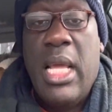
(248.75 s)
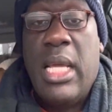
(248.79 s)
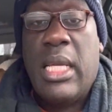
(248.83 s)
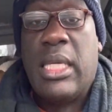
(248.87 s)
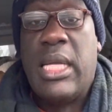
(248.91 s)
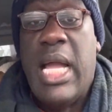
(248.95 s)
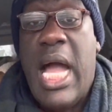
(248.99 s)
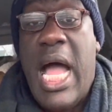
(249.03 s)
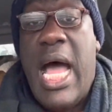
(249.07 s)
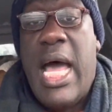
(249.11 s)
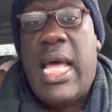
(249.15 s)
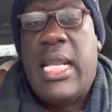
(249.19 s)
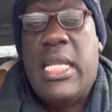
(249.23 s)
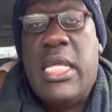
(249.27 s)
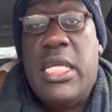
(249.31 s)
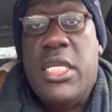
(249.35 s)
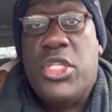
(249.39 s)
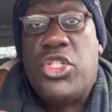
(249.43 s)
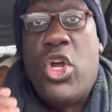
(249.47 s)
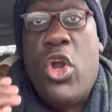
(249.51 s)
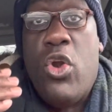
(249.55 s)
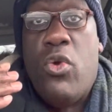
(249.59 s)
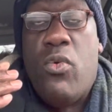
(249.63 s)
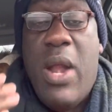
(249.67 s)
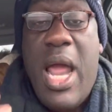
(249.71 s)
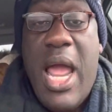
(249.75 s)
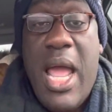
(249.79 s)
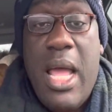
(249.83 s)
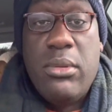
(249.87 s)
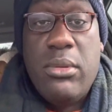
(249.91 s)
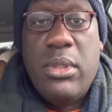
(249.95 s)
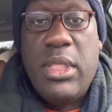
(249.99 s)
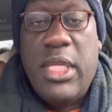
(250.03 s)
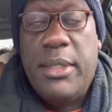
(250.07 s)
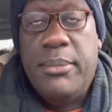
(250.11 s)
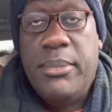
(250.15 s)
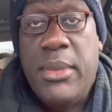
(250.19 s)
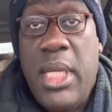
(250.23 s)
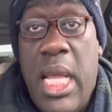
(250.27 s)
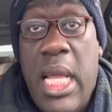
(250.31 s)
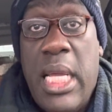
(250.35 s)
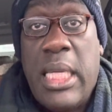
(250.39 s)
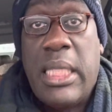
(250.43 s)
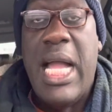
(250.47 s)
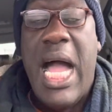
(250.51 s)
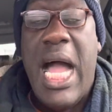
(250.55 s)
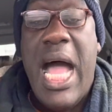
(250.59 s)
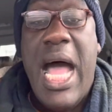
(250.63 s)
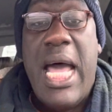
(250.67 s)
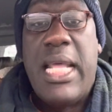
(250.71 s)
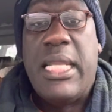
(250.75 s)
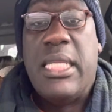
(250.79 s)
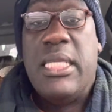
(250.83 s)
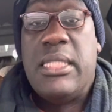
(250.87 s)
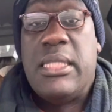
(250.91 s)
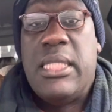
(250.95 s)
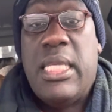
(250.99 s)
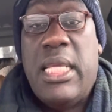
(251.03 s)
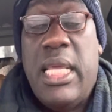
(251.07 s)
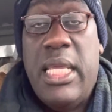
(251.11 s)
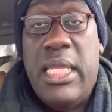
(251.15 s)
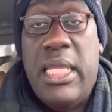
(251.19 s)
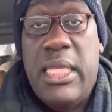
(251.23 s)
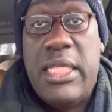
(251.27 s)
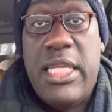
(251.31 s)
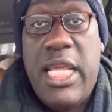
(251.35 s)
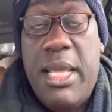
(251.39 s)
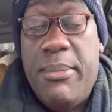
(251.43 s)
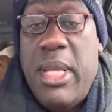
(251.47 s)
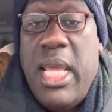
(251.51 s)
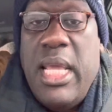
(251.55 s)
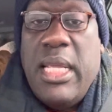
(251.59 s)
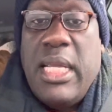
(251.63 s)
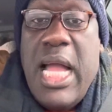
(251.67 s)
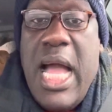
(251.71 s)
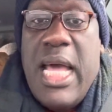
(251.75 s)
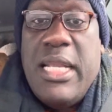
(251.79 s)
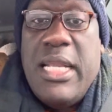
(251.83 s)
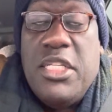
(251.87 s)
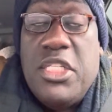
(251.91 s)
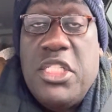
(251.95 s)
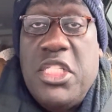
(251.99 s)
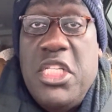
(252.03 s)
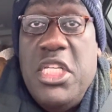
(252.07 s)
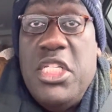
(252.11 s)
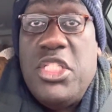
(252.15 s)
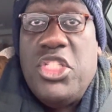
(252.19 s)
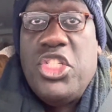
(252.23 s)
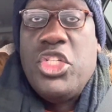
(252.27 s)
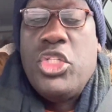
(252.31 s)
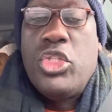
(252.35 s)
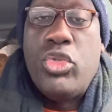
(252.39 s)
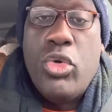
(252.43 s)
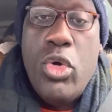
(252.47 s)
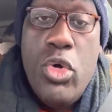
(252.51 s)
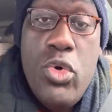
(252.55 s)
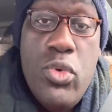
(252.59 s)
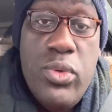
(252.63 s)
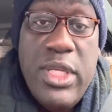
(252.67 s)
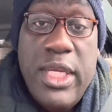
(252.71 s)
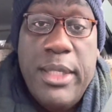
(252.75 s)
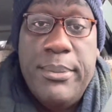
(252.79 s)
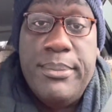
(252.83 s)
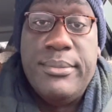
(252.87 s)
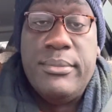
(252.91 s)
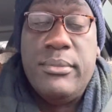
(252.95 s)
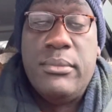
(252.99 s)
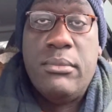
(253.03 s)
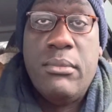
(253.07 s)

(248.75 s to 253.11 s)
God is around them, God is in them, and God is teaching through them.